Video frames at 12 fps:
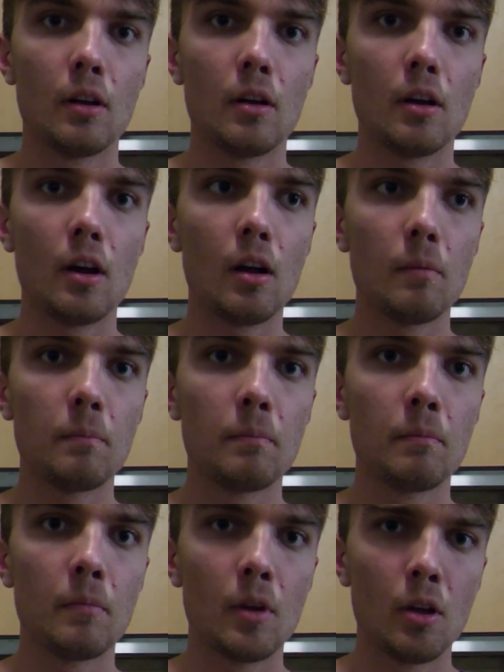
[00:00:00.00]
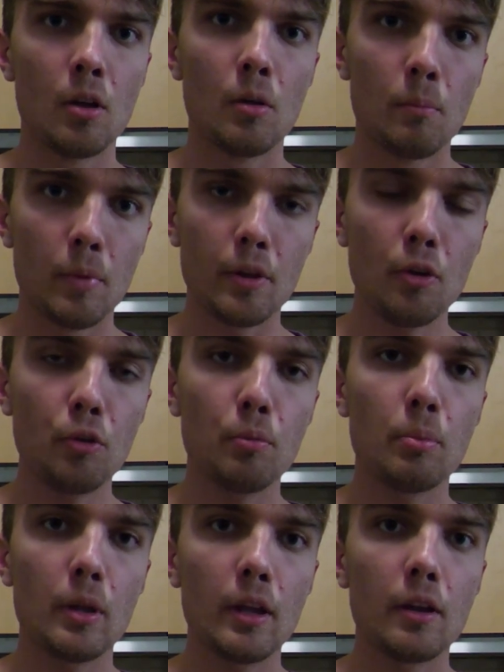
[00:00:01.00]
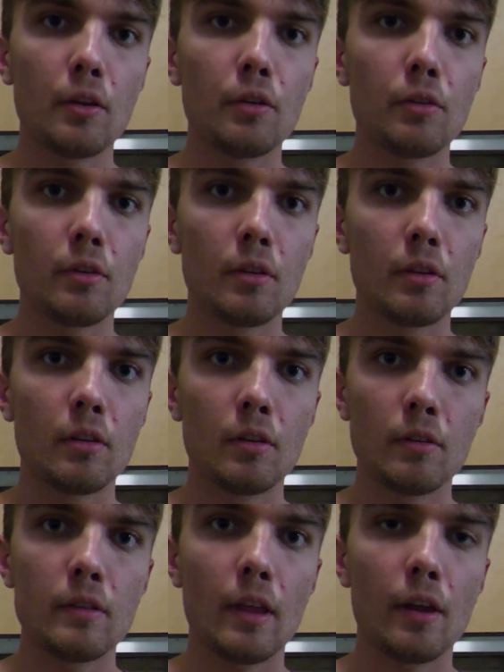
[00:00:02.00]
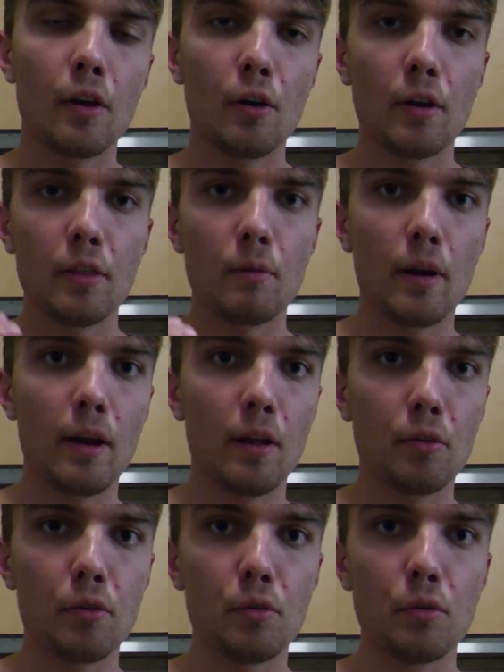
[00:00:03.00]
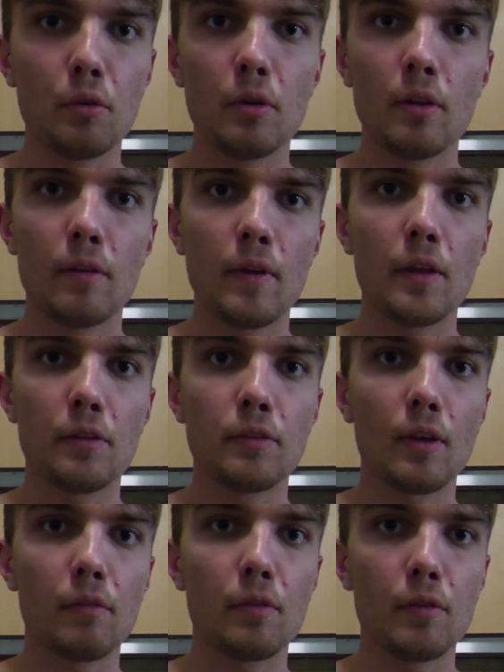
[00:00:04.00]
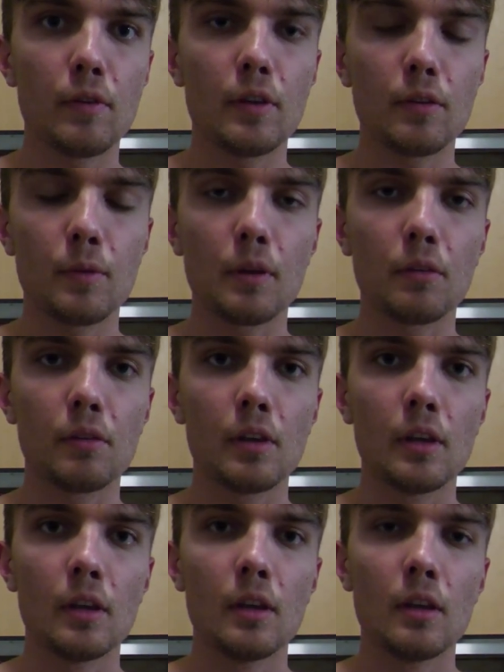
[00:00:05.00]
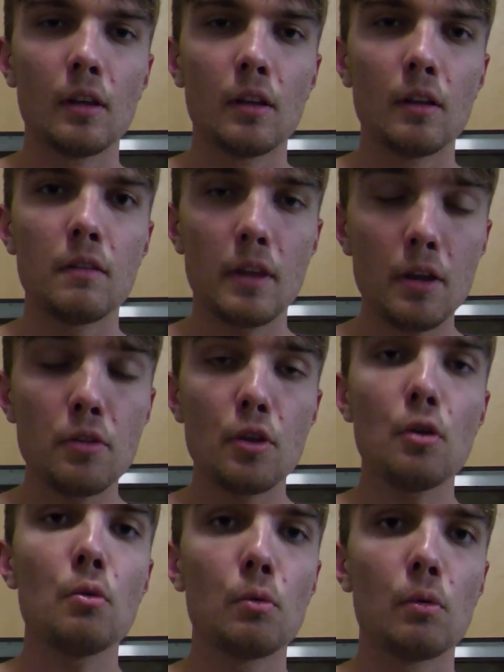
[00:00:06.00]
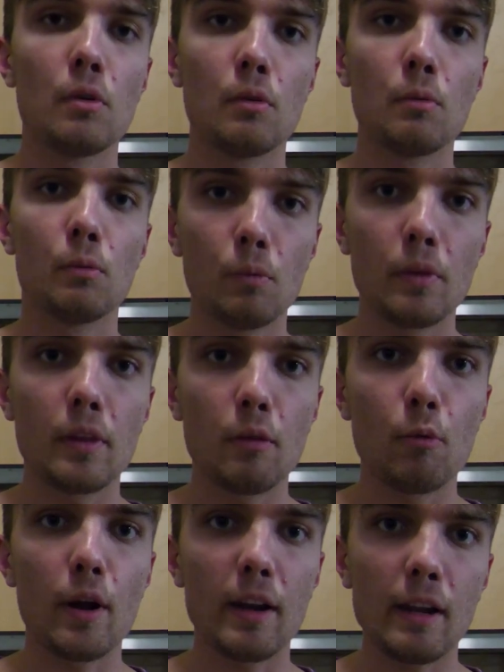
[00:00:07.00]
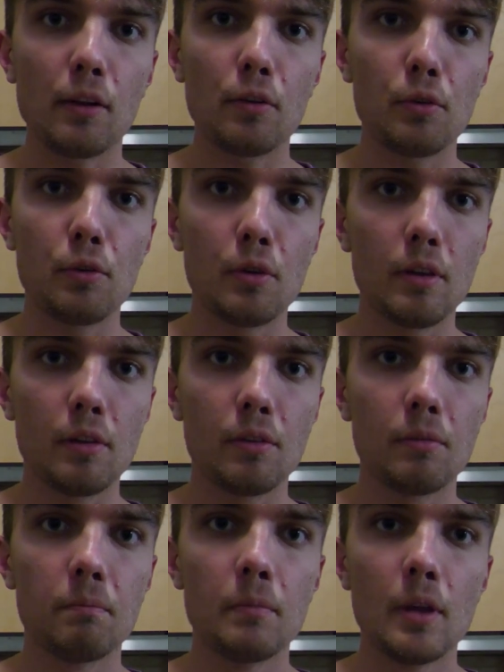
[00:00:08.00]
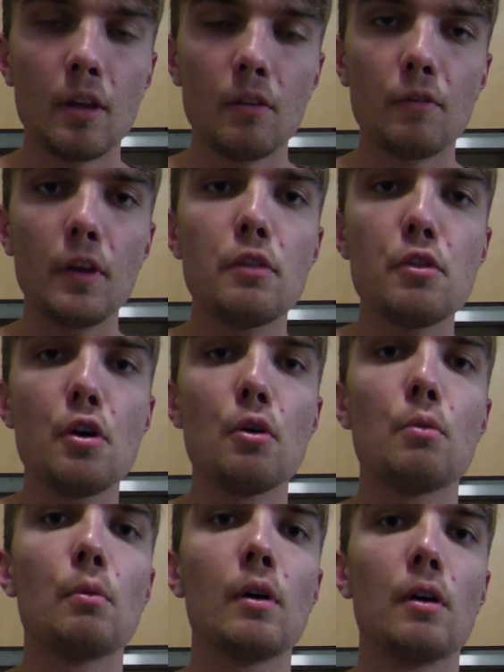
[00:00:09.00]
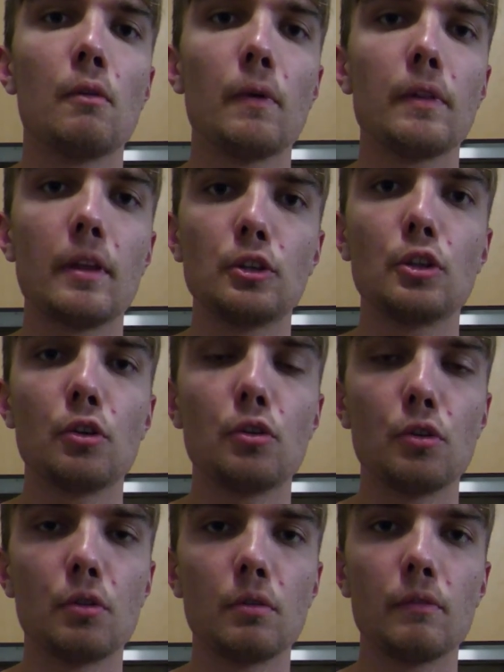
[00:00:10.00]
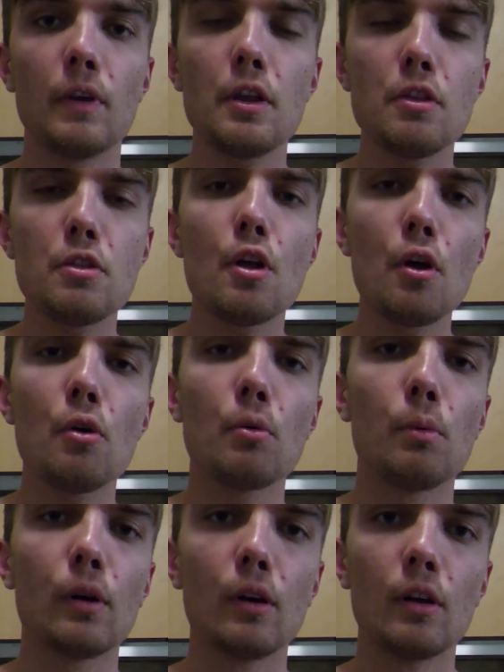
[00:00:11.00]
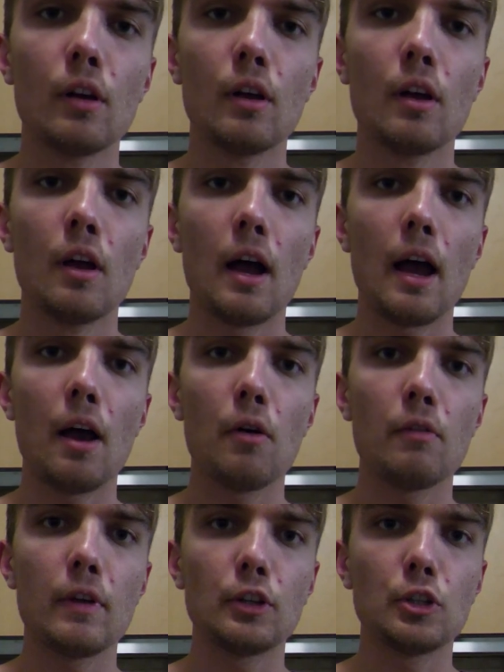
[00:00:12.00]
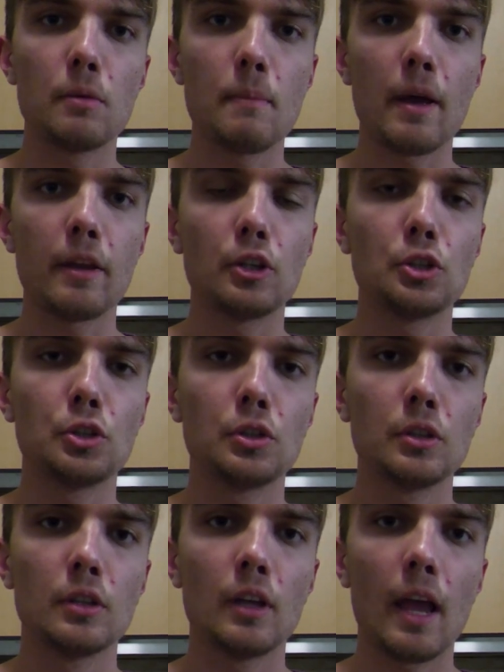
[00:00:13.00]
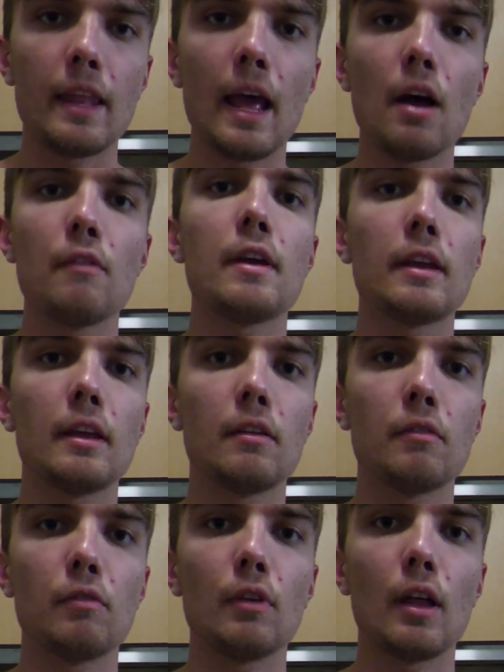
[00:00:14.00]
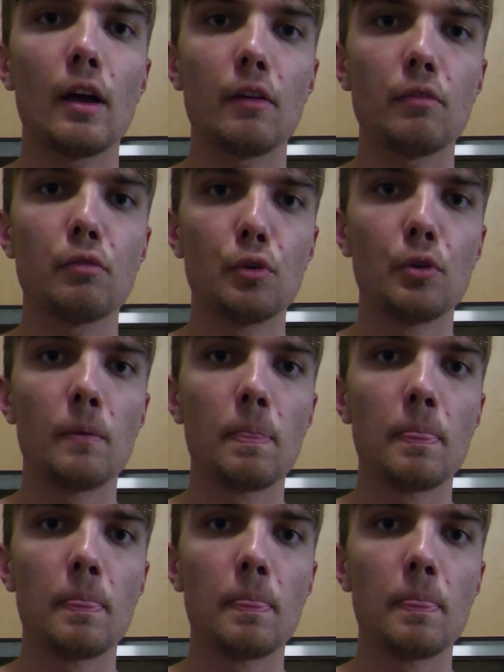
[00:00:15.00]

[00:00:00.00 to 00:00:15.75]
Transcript: But those planes that are at the right altitude, that suffer these things, they know what the right altitude is. They know what they should do. They know how they should manage and how they can fly through.